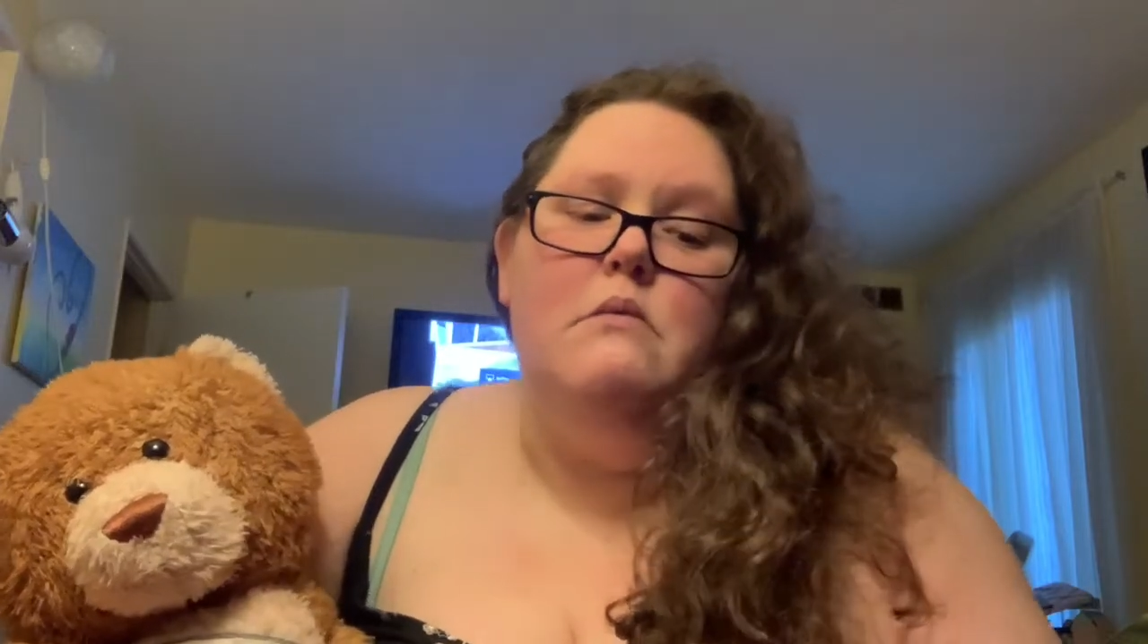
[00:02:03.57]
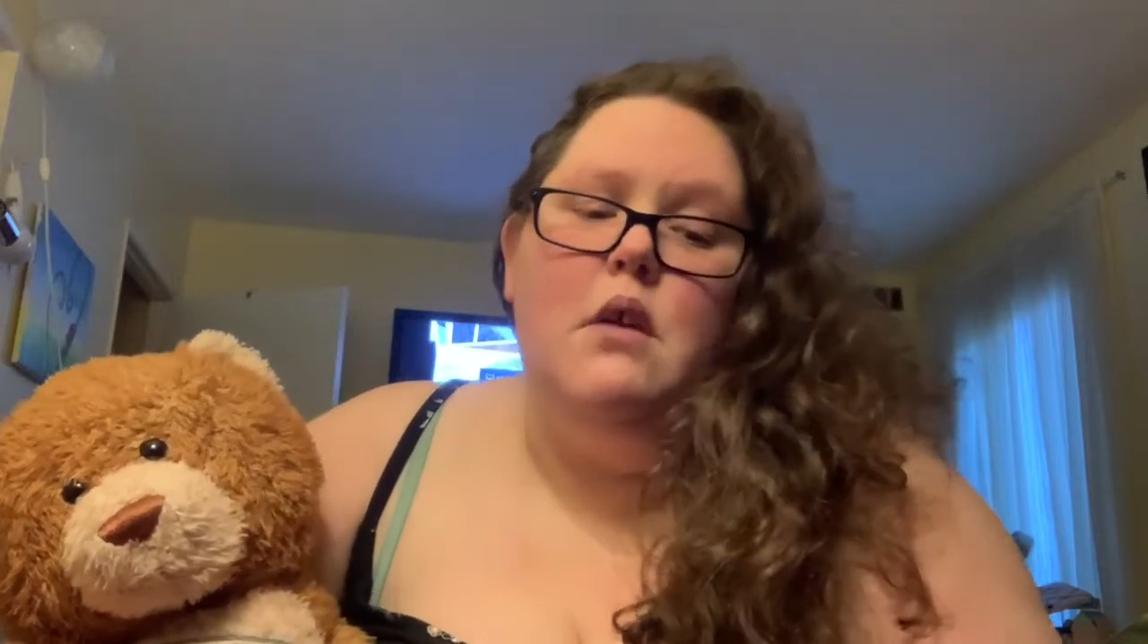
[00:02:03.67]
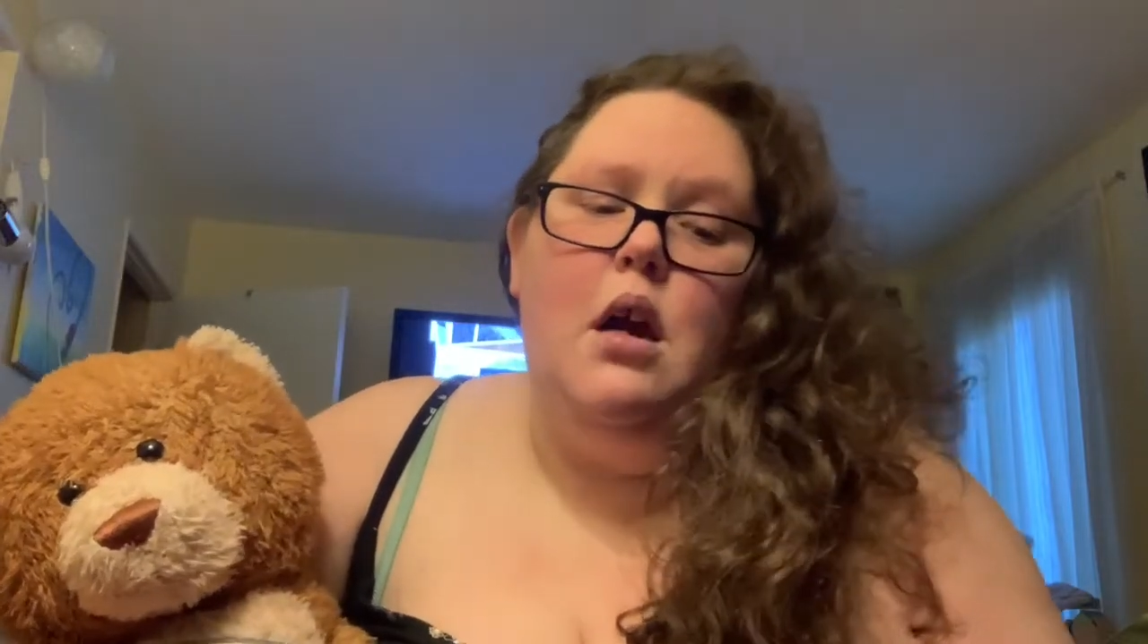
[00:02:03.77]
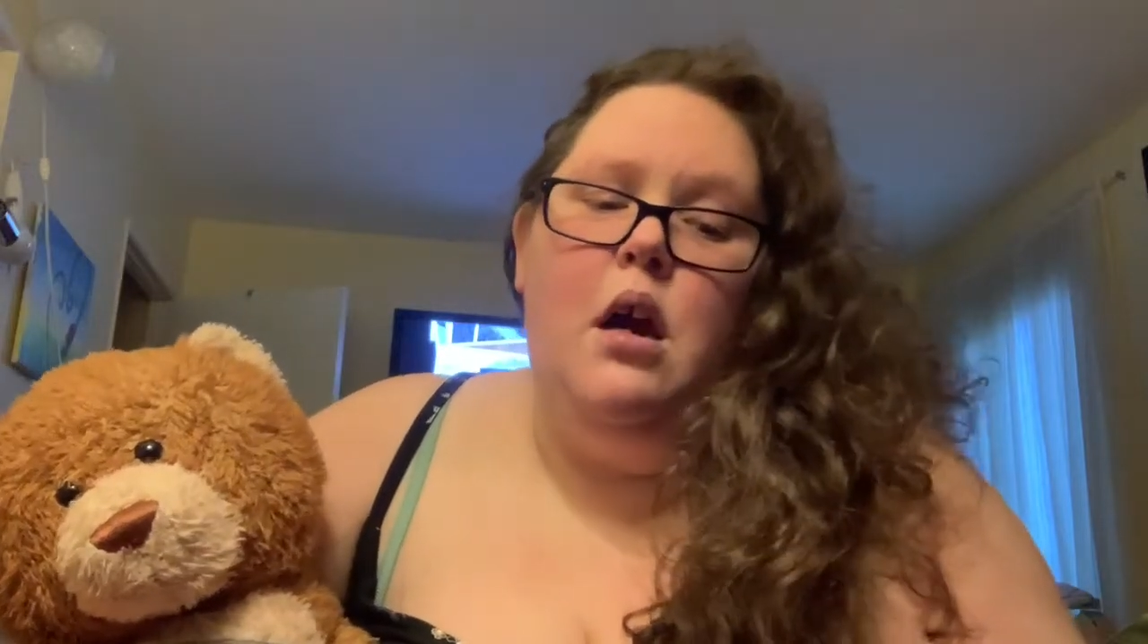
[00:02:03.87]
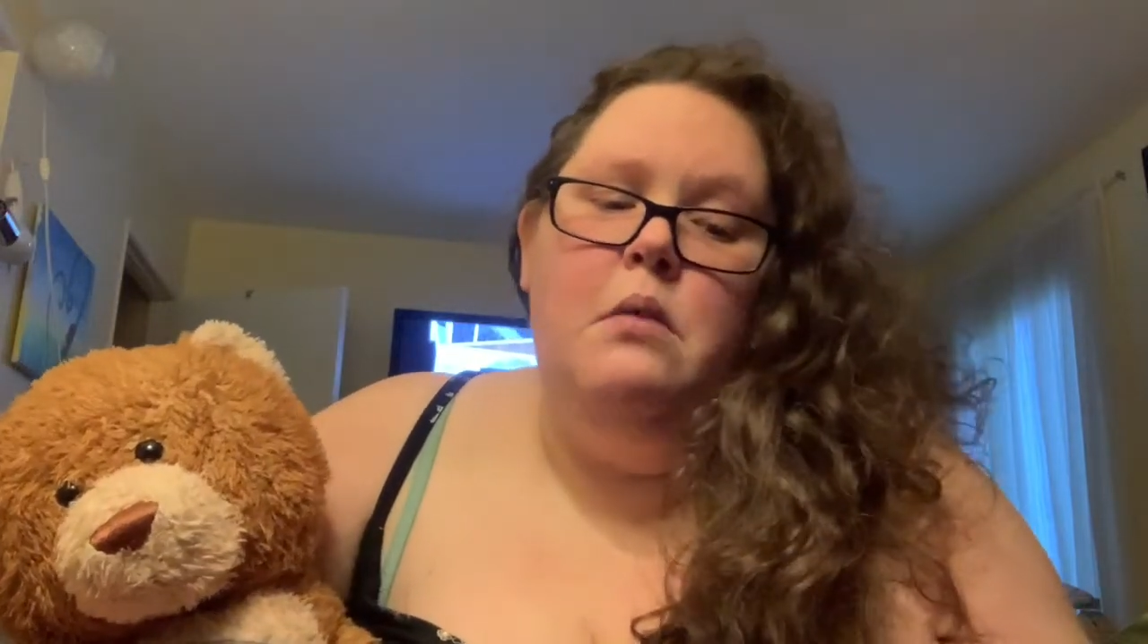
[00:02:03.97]

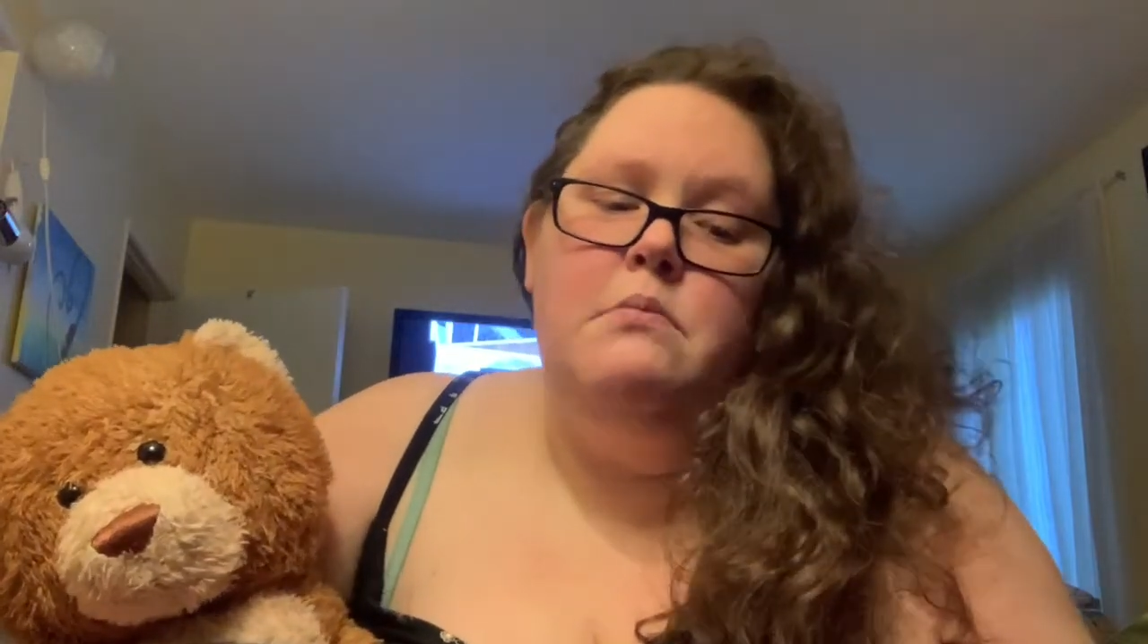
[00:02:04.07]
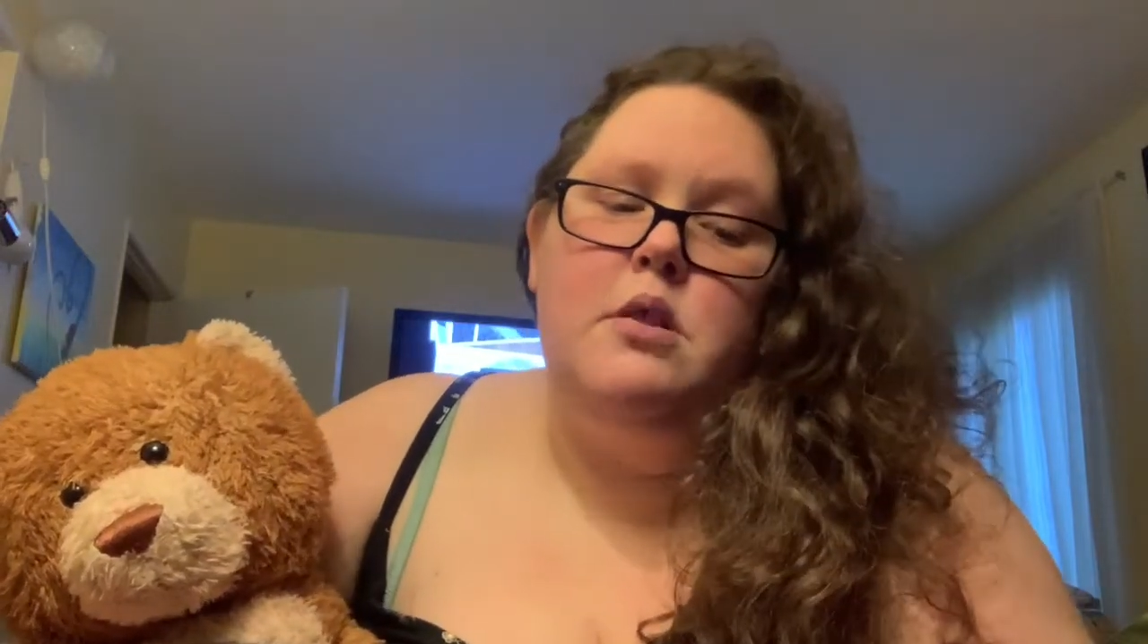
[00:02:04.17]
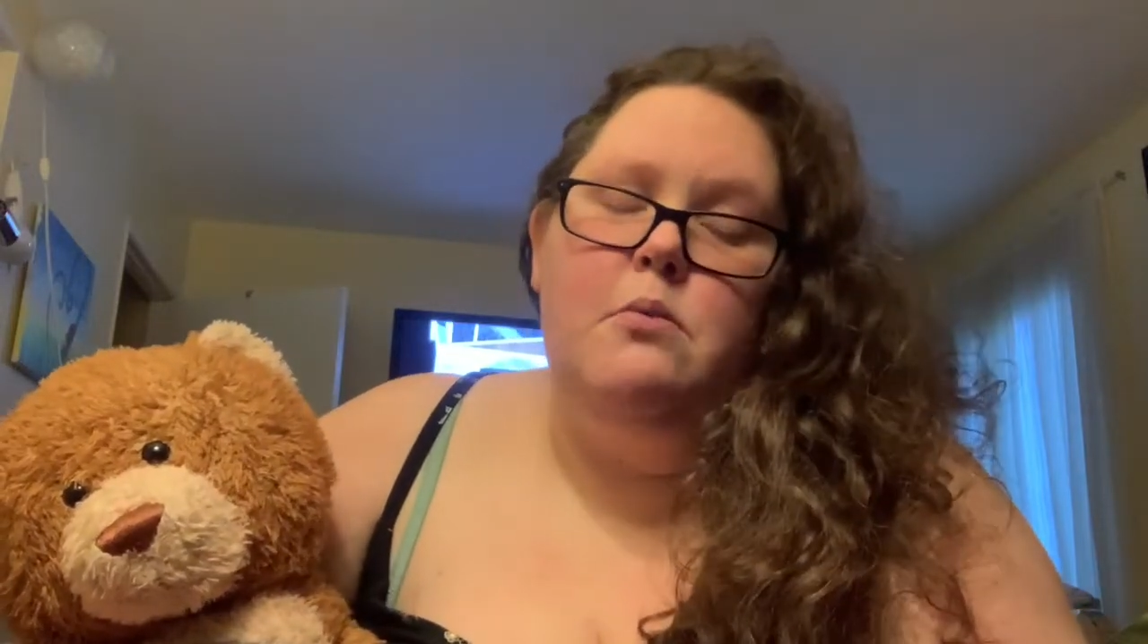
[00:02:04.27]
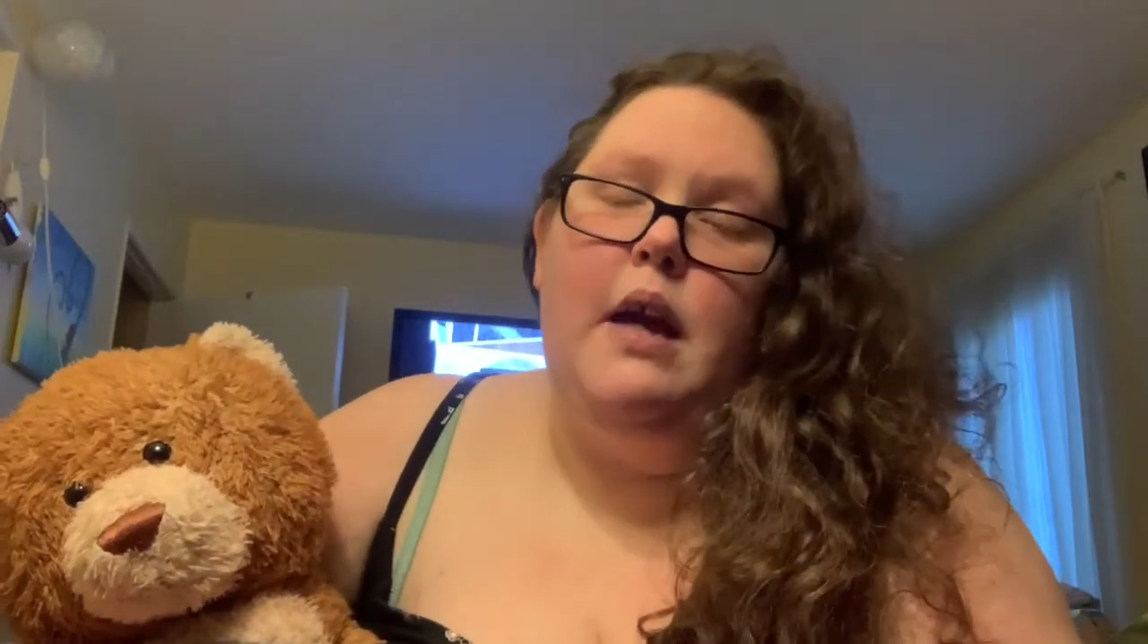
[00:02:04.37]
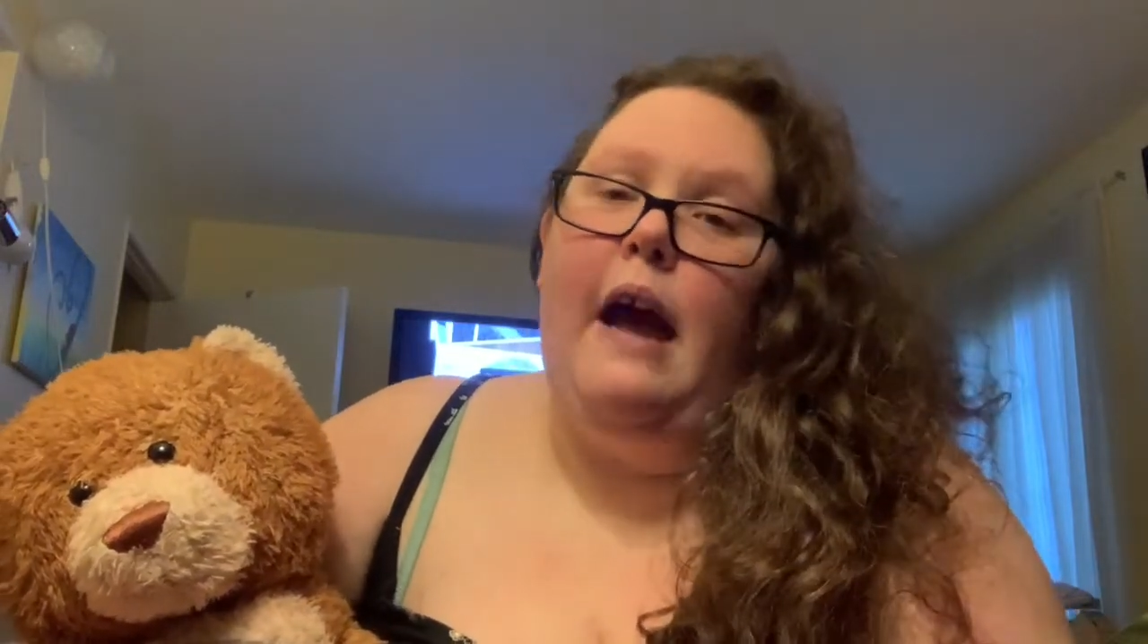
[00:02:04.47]
So we